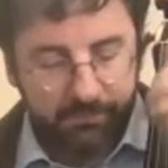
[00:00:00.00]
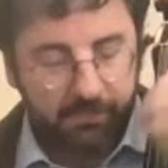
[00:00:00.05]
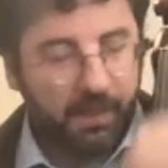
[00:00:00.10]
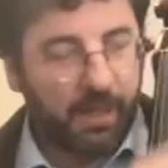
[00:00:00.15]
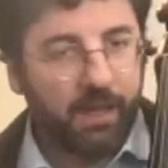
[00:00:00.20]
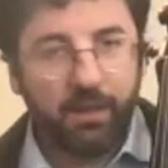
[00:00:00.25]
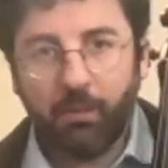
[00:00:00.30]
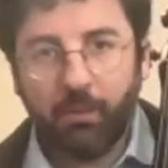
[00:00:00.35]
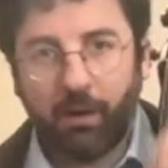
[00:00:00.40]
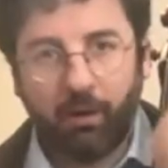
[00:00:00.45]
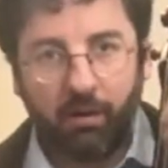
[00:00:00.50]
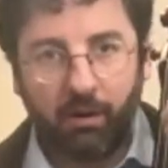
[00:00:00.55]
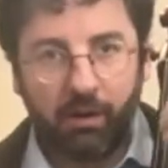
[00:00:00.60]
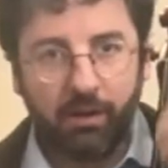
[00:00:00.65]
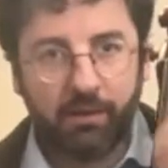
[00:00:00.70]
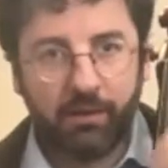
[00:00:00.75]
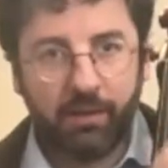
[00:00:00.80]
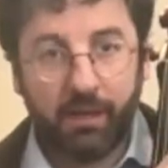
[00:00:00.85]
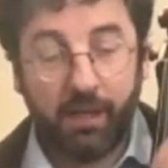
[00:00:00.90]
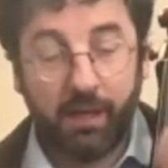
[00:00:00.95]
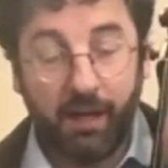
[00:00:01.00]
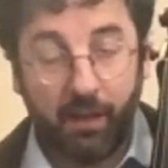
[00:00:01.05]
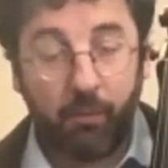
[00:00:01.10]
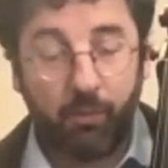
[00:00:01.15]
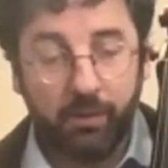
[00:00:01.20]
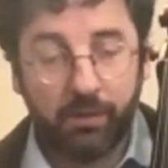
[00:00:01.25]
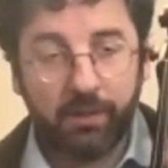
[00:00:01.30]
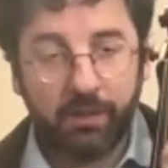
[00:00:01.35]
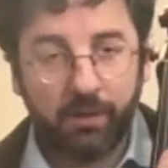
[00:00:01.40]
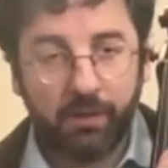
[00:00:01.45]
anywhere on the, and I
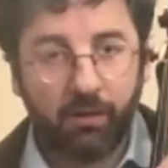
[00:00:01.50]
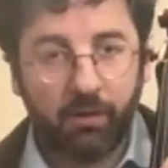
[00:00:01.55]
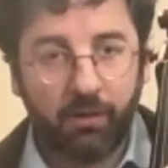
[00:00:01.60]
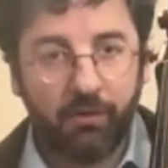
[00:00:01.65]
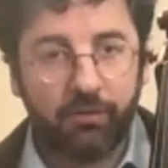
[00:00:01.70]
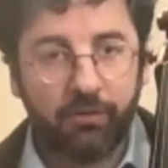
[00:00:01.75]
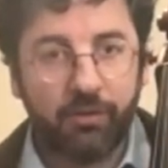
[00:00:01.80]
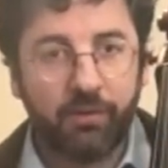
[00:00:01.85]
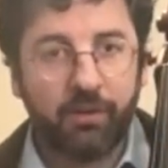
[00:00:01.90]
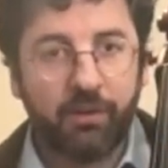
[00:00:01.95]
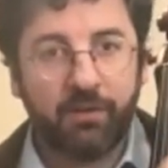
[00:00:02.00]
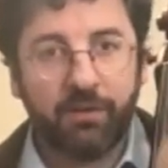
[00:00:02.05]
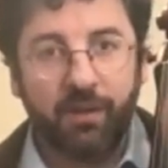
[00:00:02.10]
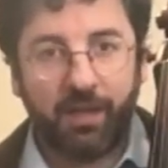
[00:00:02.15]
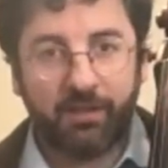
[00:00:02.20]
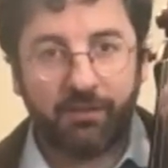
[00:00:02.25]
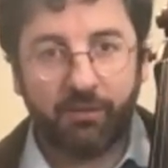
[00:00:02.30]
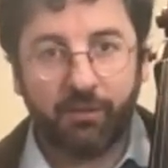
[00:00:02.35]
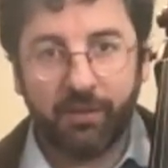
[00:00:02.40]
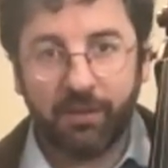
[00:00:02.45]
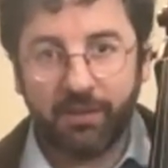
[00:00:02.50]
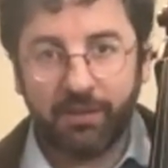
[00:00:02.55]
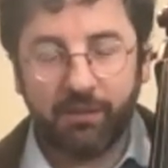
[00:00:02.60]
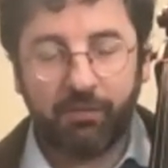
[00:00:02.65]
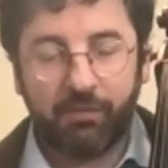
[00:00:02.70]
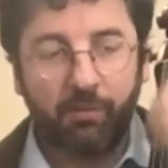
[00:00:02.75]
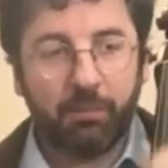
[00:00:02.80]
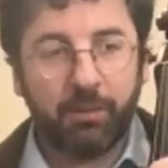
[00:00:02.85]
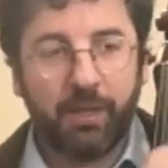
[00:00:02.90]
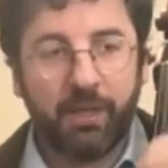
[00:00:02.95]
would encourage you to like do it in
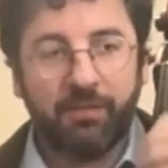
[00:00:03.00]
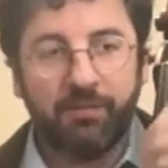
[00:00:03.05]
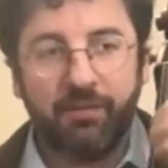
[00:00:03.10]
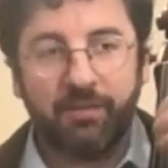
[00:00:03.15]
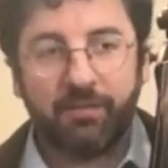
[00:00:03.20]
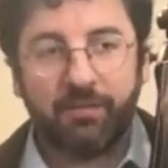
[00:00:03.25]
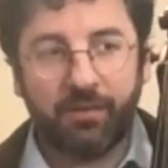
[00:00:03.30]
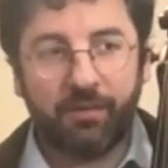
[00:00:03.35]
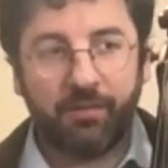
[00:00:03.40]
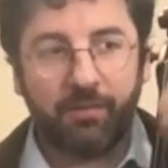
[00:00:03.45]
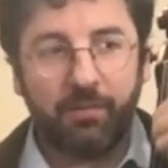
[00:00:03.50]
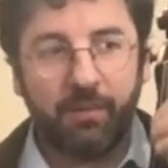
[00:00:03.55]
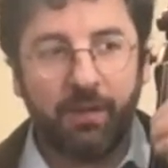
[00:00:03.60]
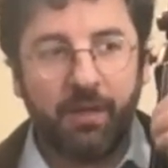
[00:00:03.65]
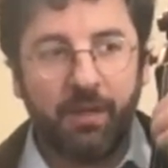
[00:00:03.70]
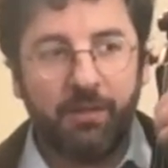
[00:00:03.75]
different places to